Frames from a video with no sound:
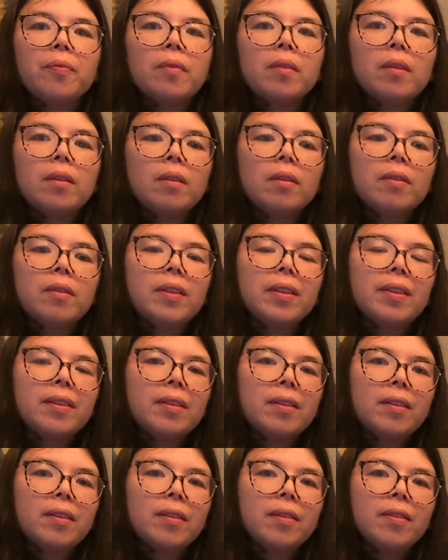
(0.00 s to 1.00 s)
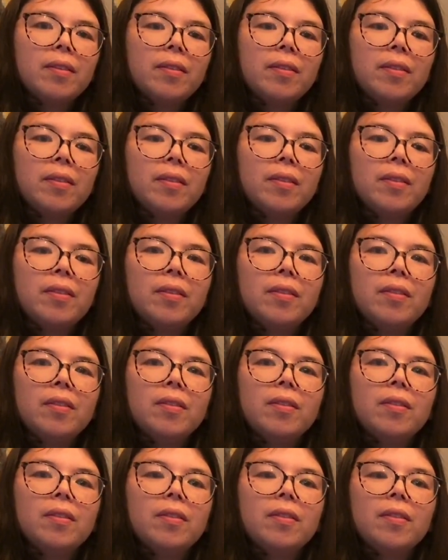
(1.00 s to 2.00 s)

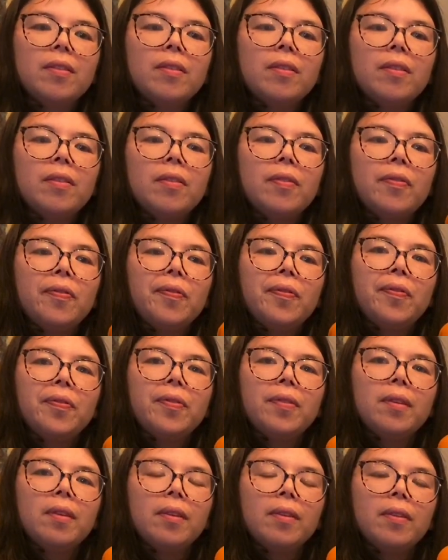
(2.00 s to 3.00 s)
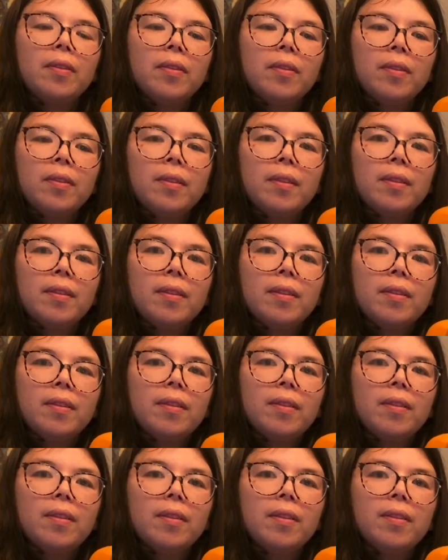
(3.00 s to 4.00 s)

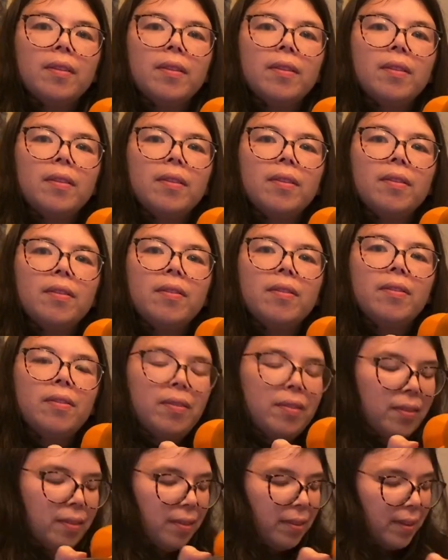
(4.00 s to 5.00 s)
[no speech]